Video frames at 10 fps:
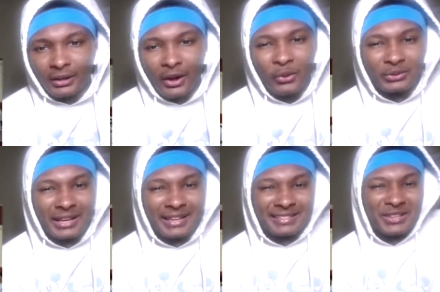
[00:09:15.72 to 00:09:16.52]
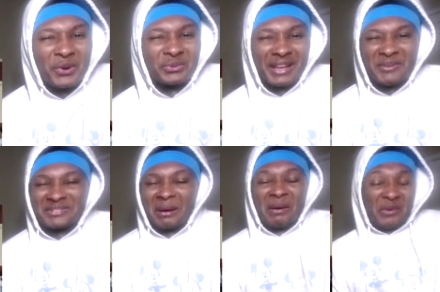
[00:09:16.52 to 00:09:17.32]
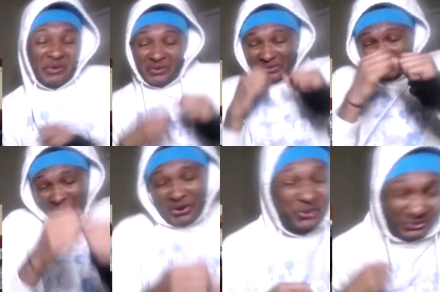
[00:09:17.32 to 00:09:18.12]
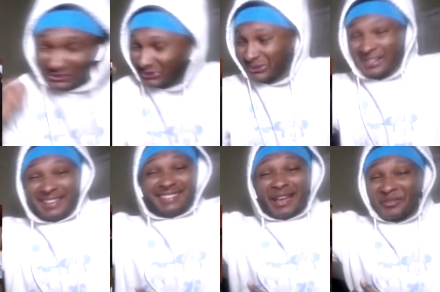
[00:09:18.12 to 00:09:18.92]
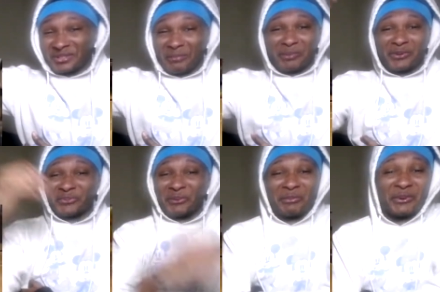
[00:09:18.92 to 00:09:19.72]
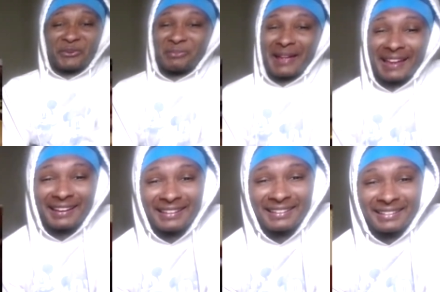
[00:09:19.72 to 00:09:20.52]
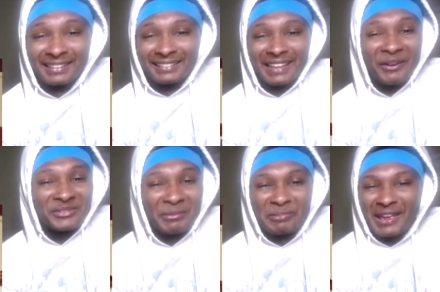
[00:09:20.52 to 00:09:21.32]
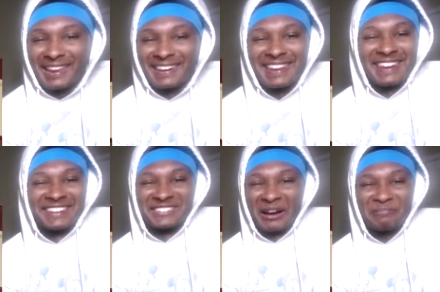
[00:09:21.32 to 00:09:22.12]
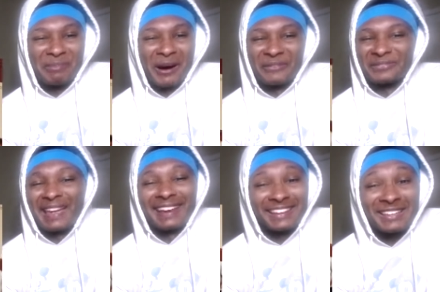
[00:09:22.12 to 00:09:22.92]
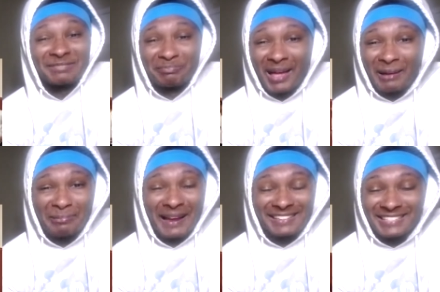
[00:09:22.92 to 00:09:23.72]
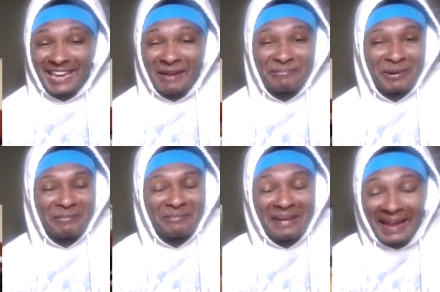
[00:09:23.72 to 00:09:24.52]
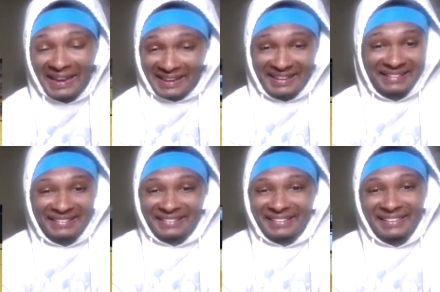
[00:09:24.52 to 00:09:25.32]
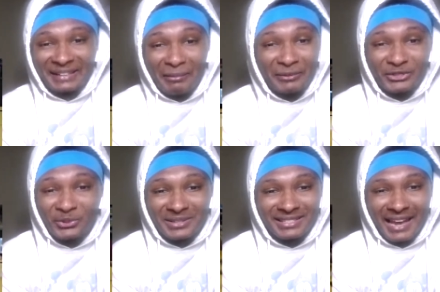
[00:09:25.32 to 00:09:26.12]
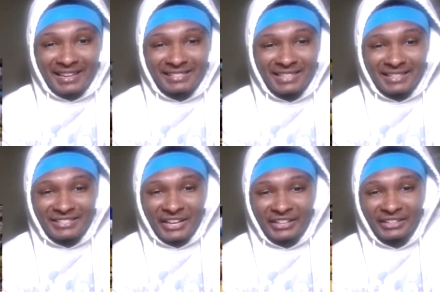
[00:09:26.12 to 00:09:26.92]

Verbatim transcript: Oh yes, oh that was a... Oof. That was a beautiful move, man. That was a and then the dump off. Hey, good block by Chet, but man, number two is nice. Yes, sir.